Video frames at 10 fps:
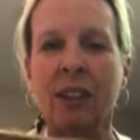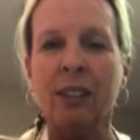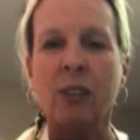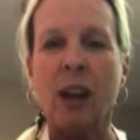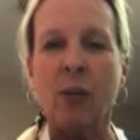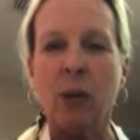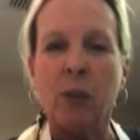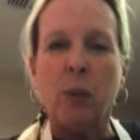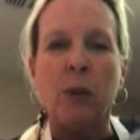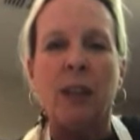So I want
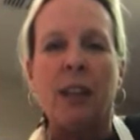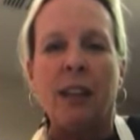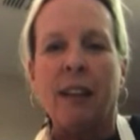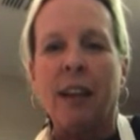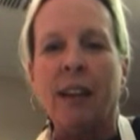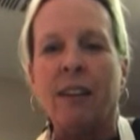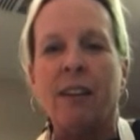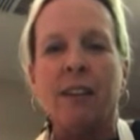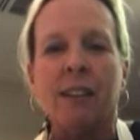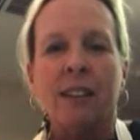to put it in
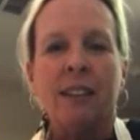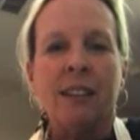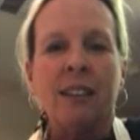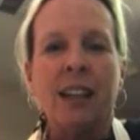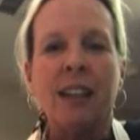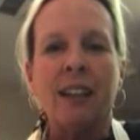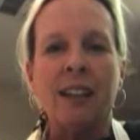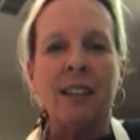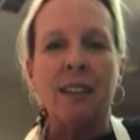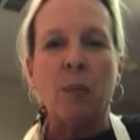there.
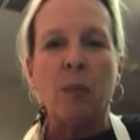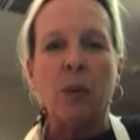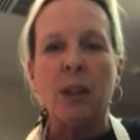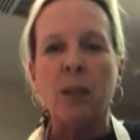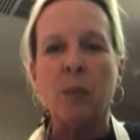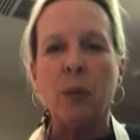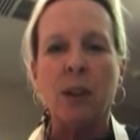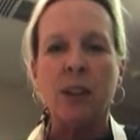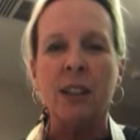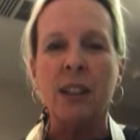Isn't that pretty to put
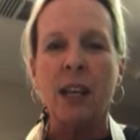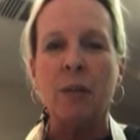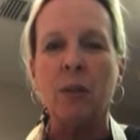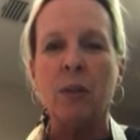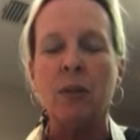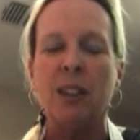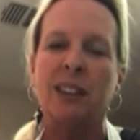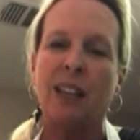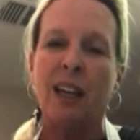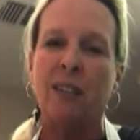on the table?
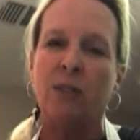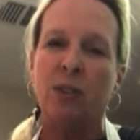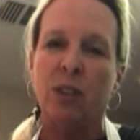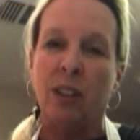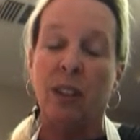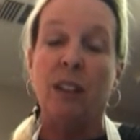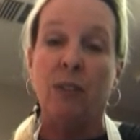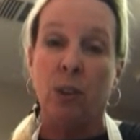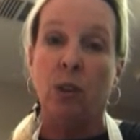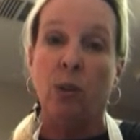It's kind of
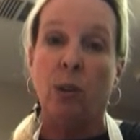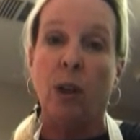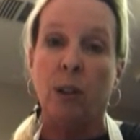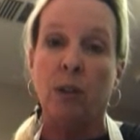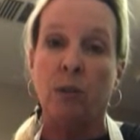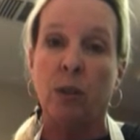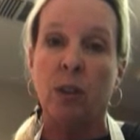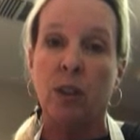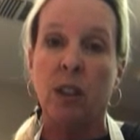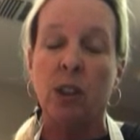even too large for
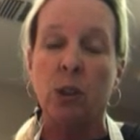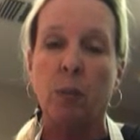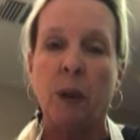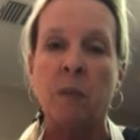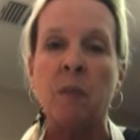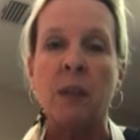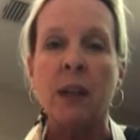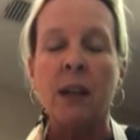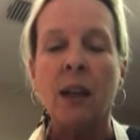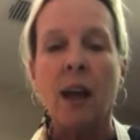the dish, but
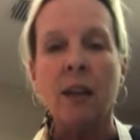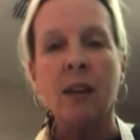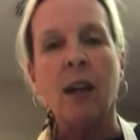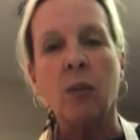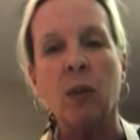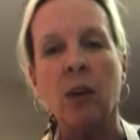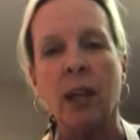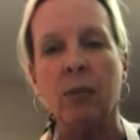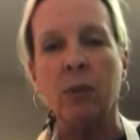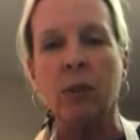I thought, well,
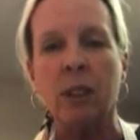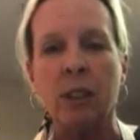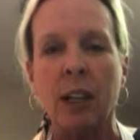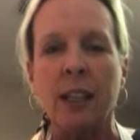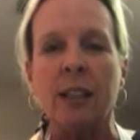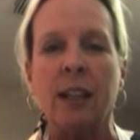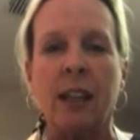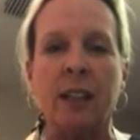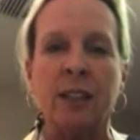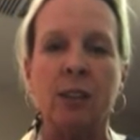I really like
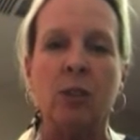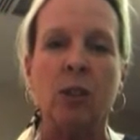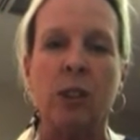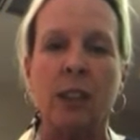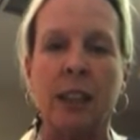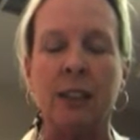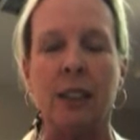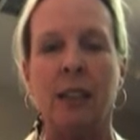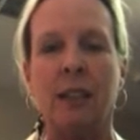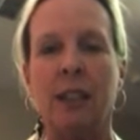that because you could
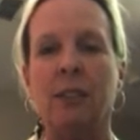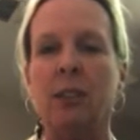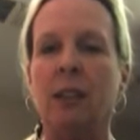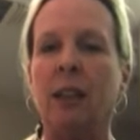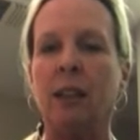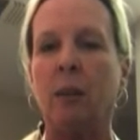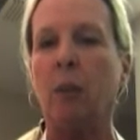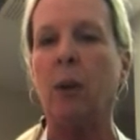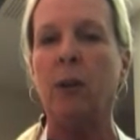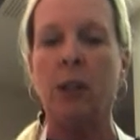take that to a
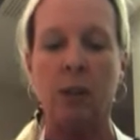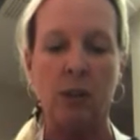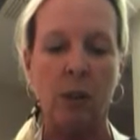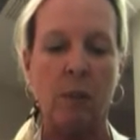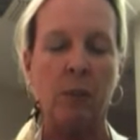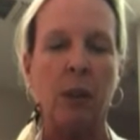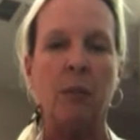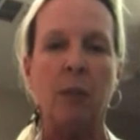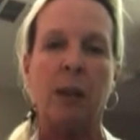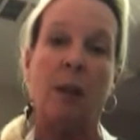party or
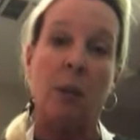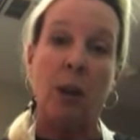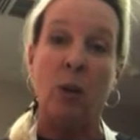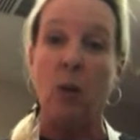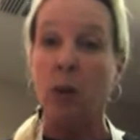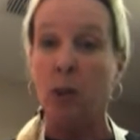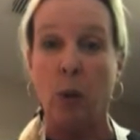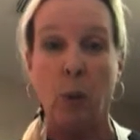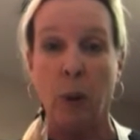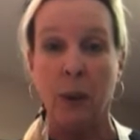something. But I'm not going to
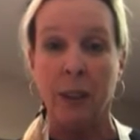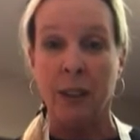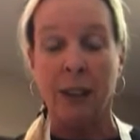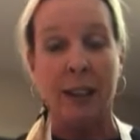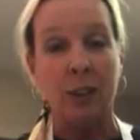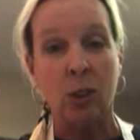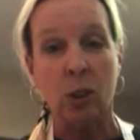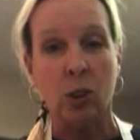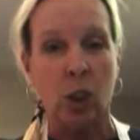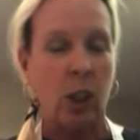no party tonight. It's
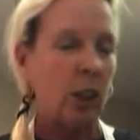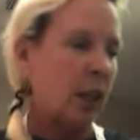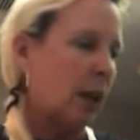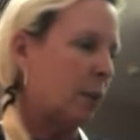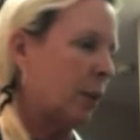just John and I.